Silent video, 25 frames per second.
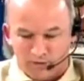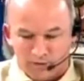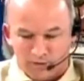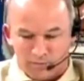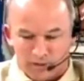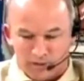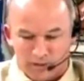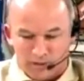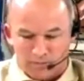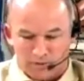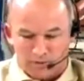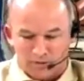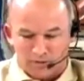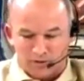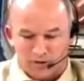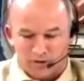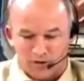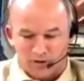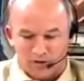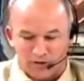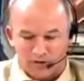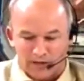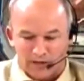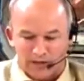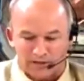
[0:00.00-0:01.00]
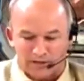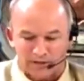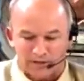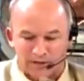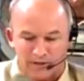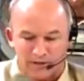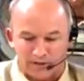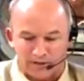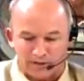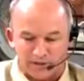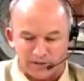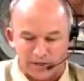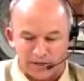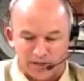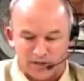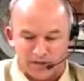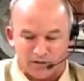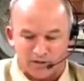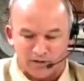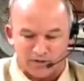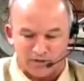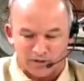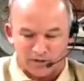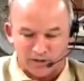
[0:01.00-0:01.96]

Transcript: the bubbles coalesce to the center of